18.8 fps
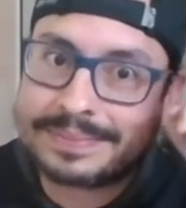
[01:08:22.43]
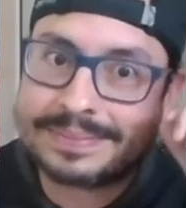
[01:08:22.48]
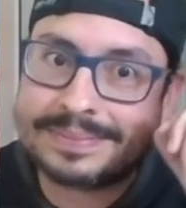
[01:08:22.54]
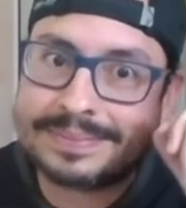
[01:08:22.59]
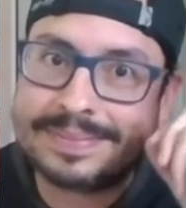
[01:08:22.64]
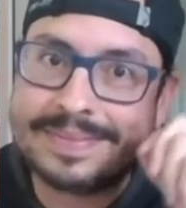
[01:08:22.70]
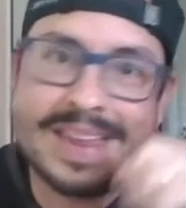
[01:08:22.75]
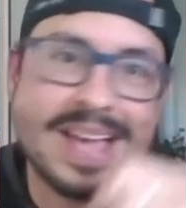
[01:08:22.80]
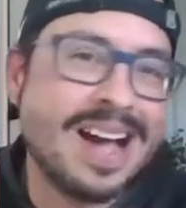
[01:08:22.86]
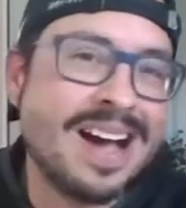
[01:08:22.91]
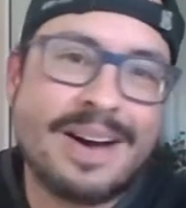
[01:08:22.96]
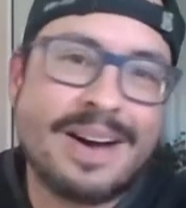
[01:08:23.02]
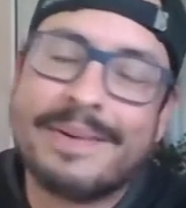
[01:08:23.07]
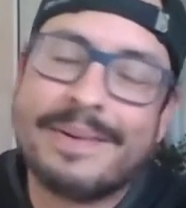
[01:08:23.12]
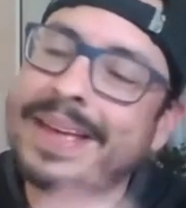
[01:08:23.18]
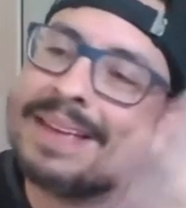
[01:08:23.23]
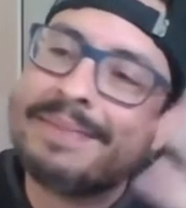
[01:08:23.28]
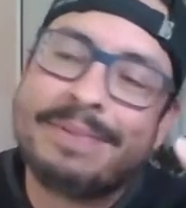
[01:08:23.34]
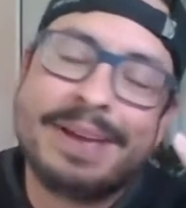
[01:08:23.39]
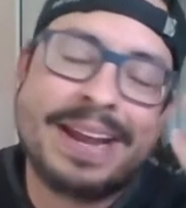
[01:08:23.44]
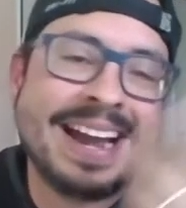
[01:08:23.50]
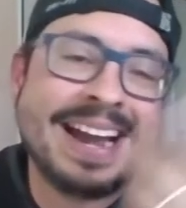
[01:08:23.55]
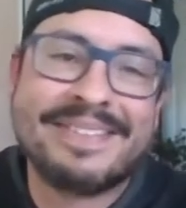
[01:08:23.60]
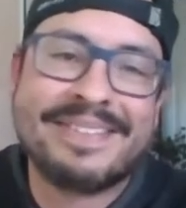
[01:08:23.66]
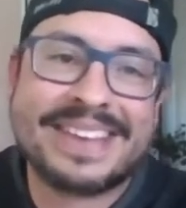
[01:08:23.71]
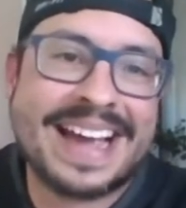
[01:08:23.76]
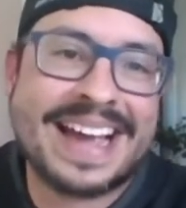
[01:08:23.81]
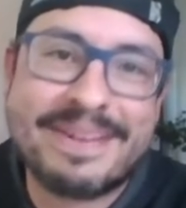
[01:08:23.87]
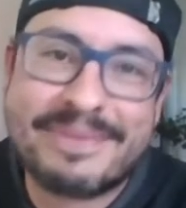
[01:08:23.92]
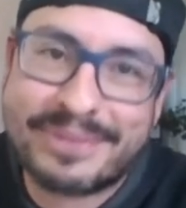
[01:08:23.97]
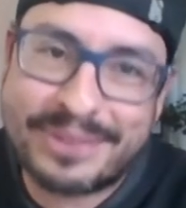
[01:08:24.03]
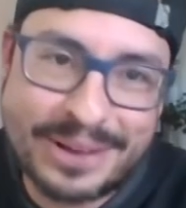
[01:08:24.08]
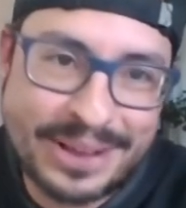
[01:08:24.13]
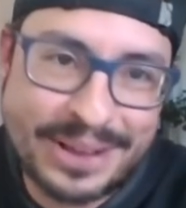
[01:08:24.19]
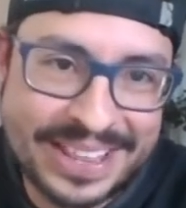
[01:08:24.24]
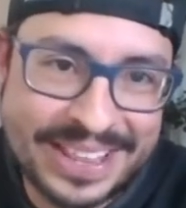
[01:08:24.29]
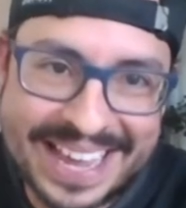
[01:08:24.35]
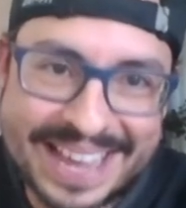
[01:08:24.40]
No, we didn't have time for
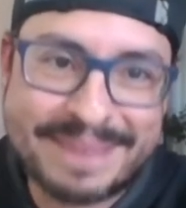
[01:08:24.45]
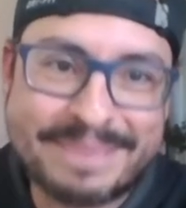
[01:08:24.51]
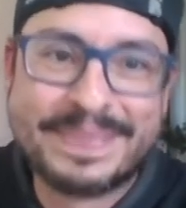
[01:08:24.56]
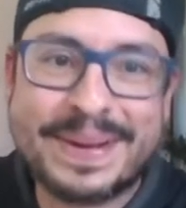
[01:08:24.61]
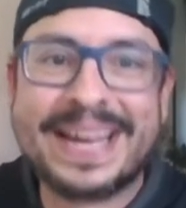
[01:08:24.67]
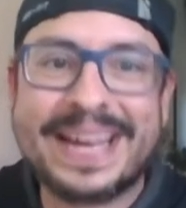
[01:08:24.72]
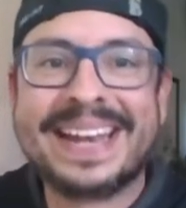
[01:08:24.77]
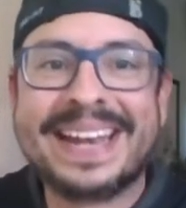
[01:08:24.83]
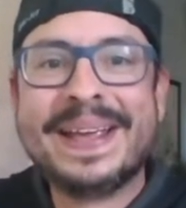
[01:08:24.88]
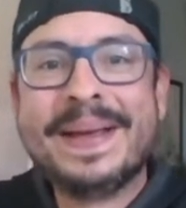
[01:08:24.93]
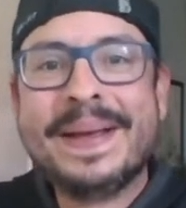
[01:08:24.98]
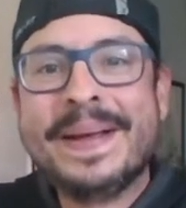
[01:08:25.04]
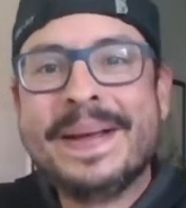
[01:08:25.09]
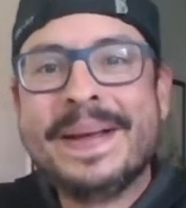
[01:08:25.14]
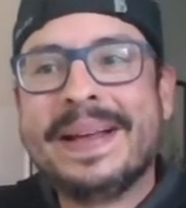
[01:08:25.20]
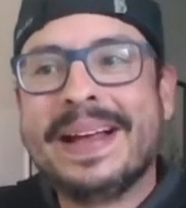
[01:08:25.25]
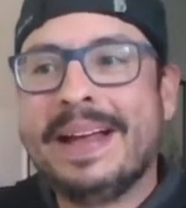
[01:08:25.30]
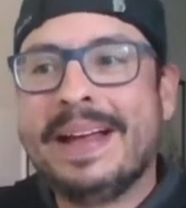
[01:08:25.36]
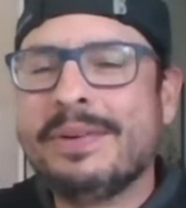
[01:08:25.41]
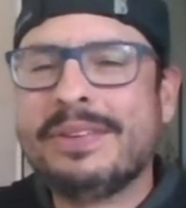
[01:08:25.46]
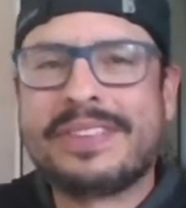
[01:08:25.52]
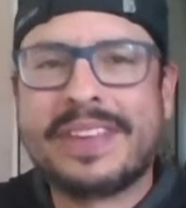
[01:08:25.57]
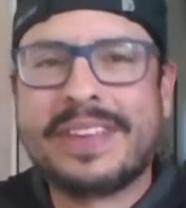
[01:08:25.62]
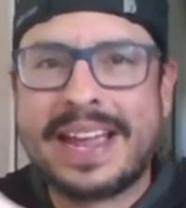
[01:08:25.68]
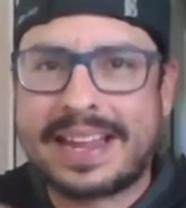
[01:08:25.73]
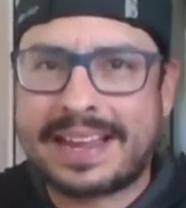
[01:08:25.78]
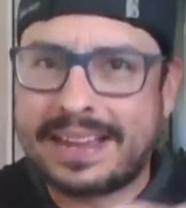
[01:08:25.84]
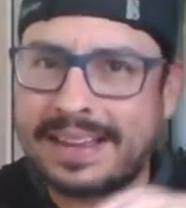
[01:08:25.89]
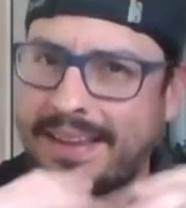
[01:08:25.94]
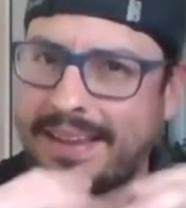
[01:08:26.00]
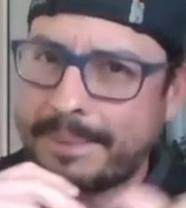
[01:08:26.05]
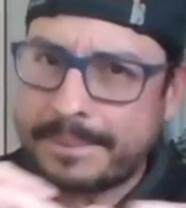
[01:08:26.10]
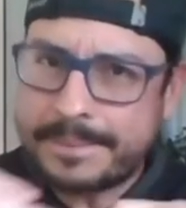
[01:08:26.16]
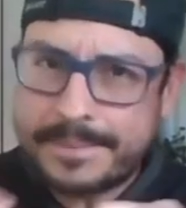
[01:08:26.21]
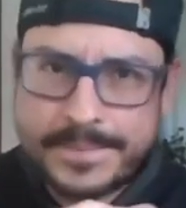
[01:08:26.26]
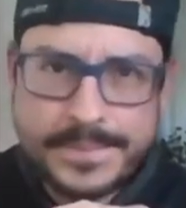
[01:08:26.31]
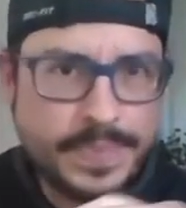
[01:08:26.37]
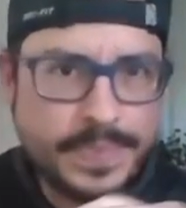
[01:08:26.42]
all that, but it was like,
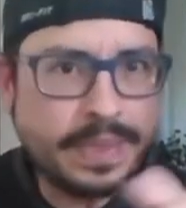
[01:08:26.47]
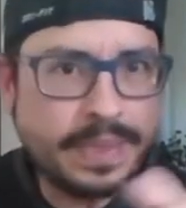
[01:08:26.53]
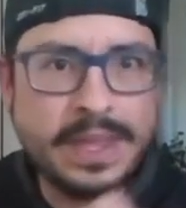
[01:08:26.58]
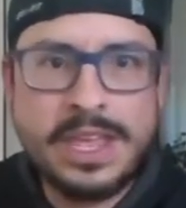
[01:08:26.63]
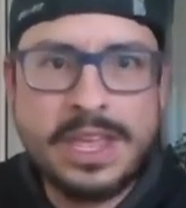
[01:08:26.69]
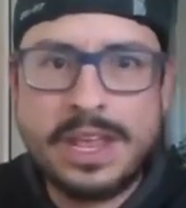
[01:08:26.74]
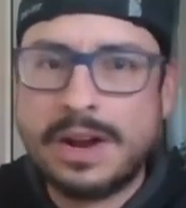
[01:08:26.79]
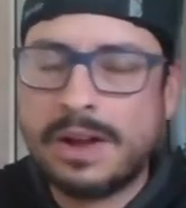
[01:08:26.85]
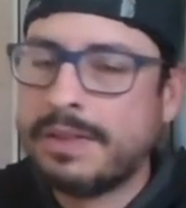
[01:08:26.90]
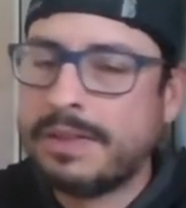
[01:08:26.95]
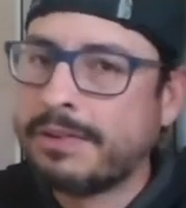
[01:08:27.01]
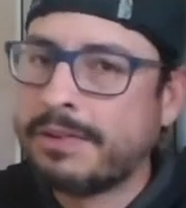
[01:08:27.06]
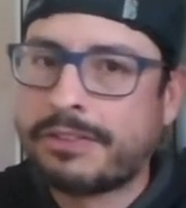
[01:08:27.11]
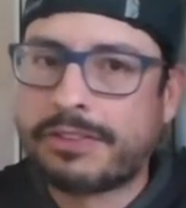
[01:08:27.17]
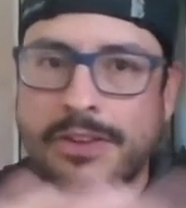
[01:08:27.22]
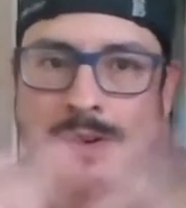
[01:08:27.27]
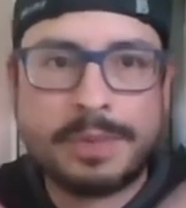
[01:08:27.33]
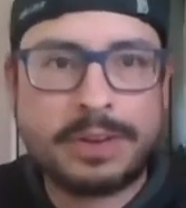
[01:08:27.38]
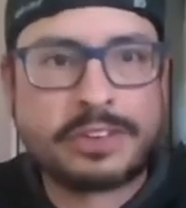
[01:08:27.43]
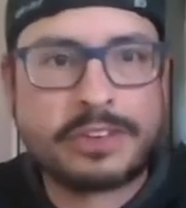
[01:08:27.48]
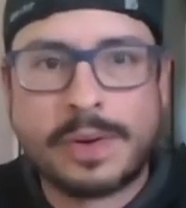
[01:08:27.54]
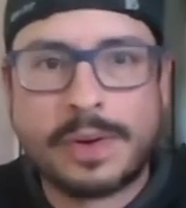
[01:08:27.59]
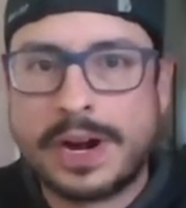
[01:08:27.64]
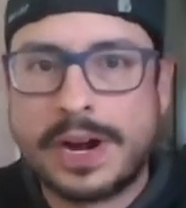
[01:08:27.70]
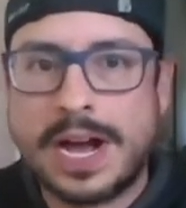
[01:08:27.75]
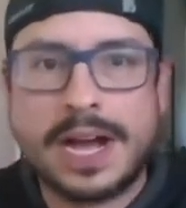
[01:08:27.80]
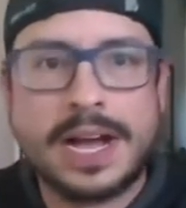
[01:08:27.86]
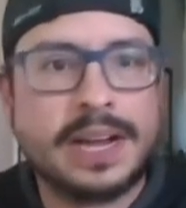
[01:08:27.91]
there's so much going on.